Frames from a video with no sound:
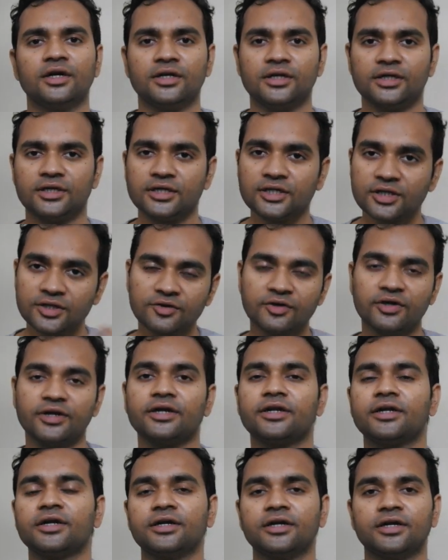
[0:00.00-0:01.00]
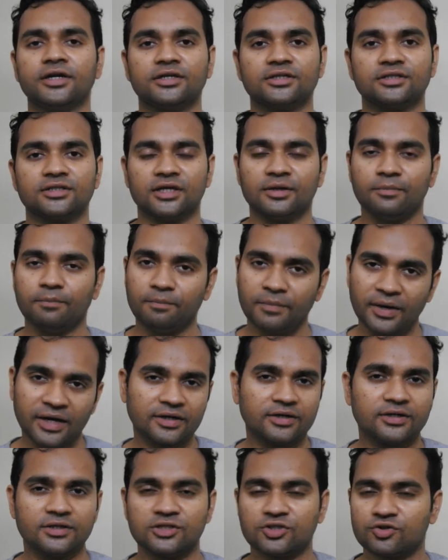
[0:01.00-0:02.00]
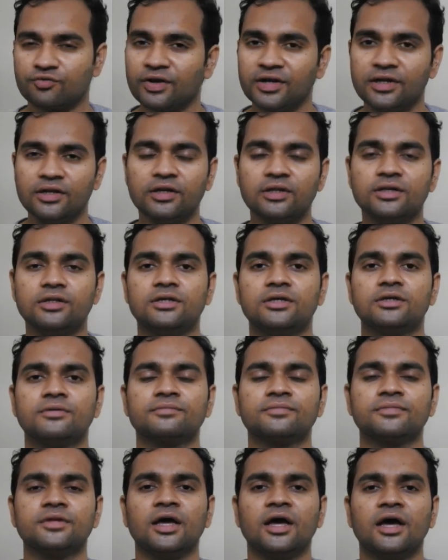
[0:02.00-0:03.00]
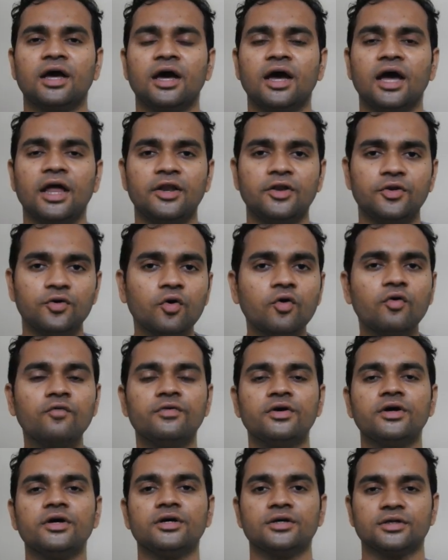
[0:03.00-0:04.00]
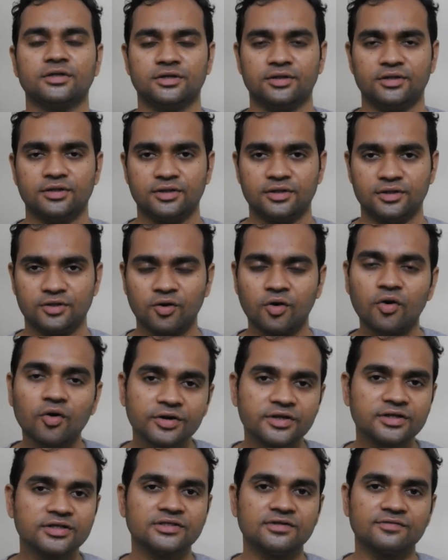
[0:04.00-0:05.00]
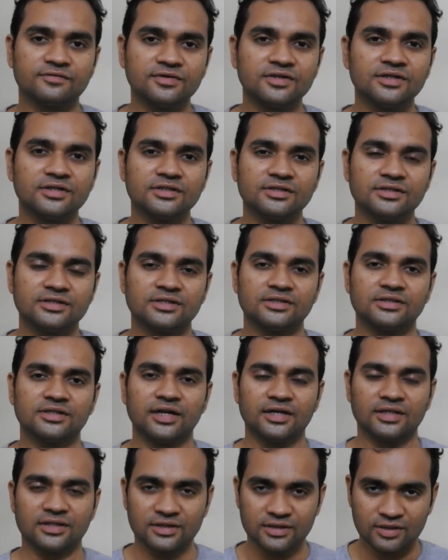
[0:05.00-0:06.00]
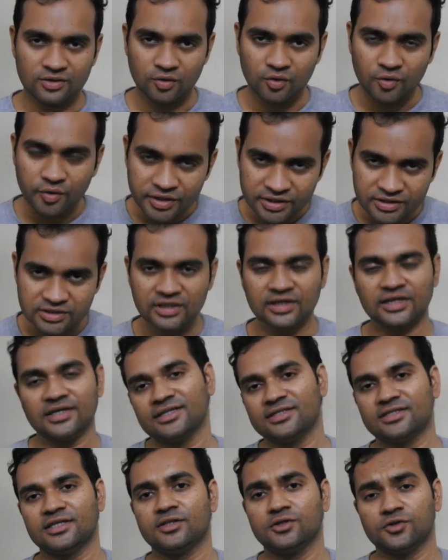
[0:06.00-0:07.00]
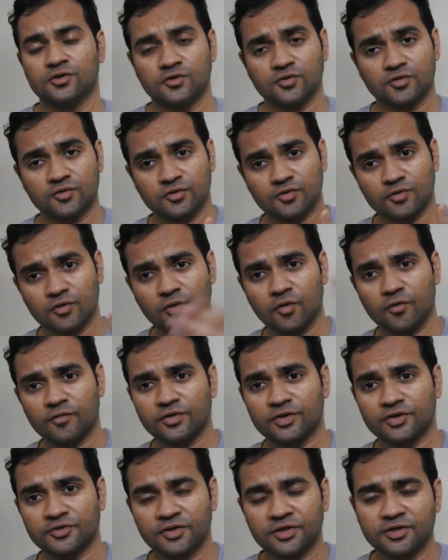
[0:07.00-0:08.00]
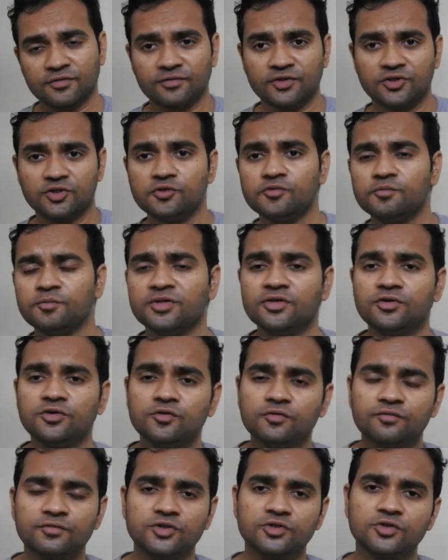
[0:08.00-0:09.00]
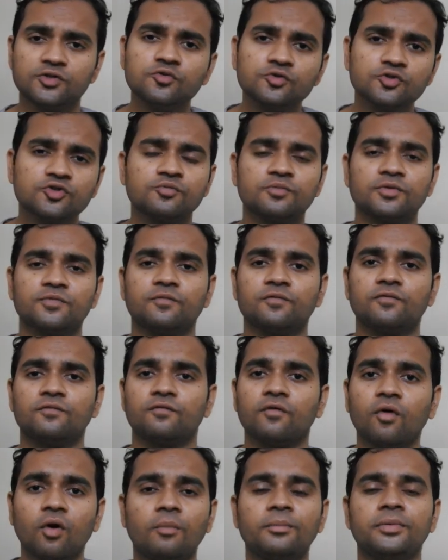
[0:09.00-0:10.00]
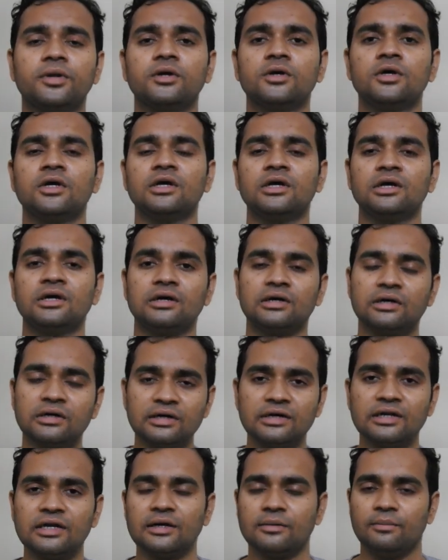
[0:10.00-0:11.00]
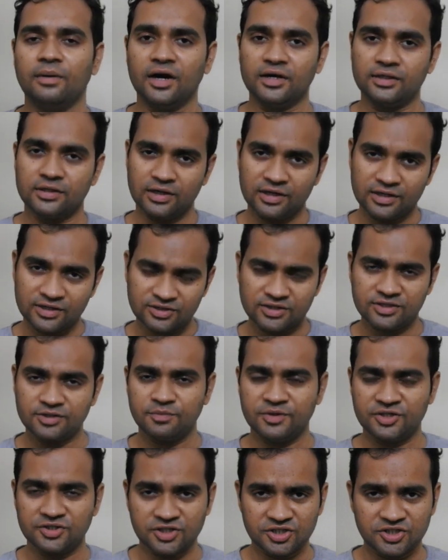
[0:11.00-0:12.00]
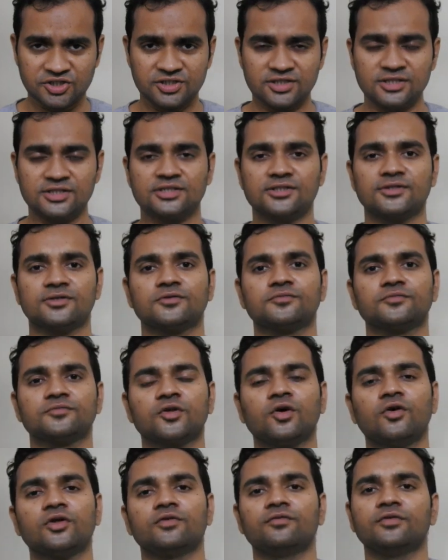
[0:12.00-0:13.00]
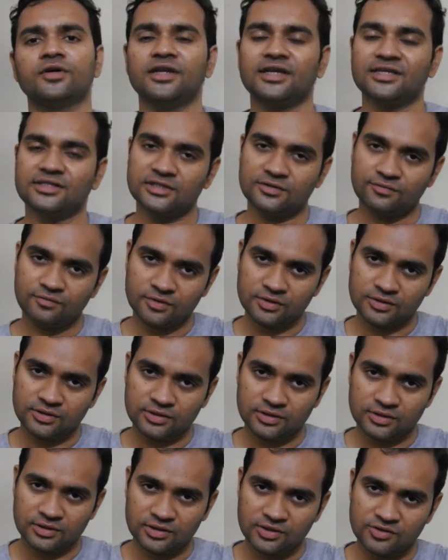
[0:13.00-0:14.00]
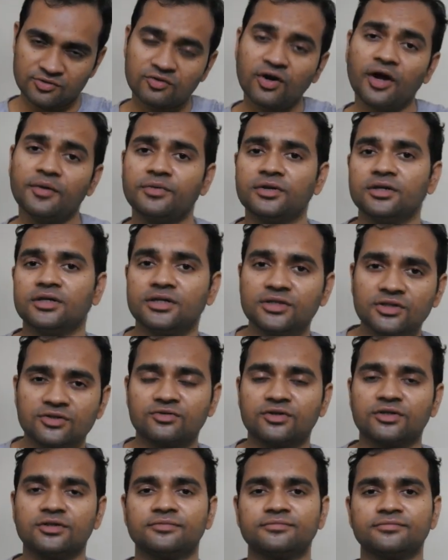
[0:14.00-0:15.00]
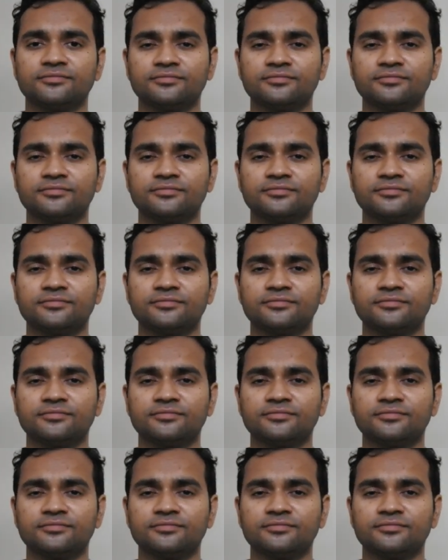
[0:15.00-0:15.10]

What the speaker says: deteriorated, its impact is dwindled, and nowhere the audience feels that the original essence of the trick which used to be performed earlier by the legend magicians, or the one as it was described in history,